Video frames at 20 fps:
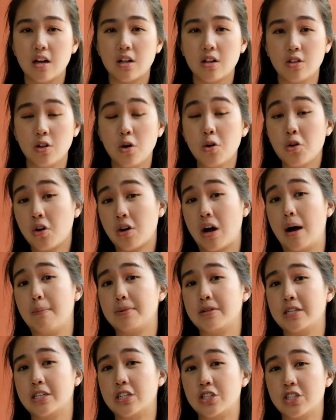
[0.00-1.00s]
local
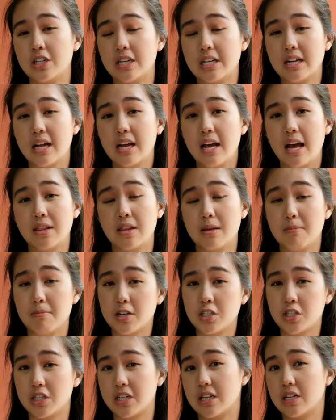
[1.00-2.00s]
competition, the
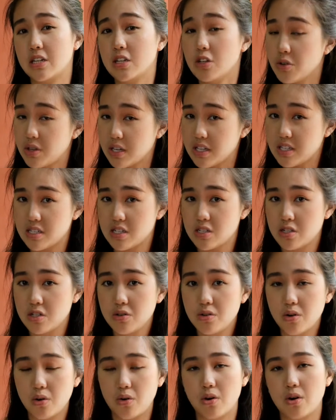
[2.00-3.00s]
Michigan Youth
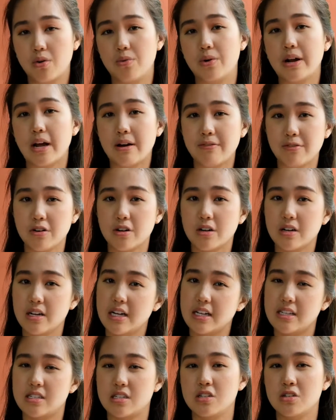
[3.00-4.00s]
Institute, or whatever
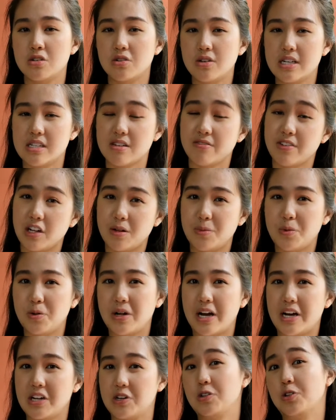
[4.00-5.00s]
institute is available
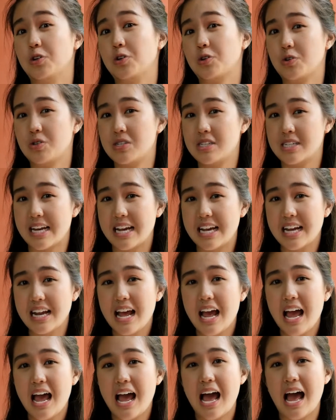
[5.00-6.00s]
at your local state.
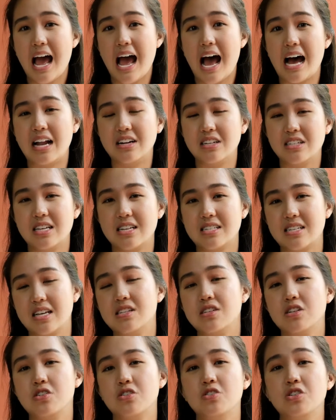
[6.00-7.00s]
And this
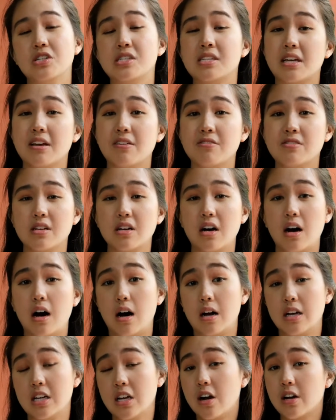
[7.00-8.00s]
institute just gives
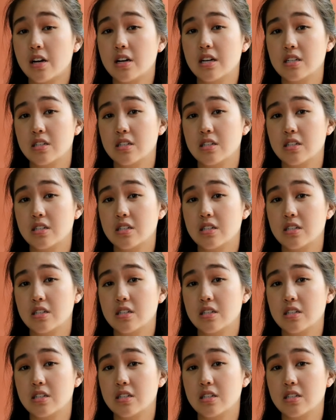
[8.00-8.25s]
young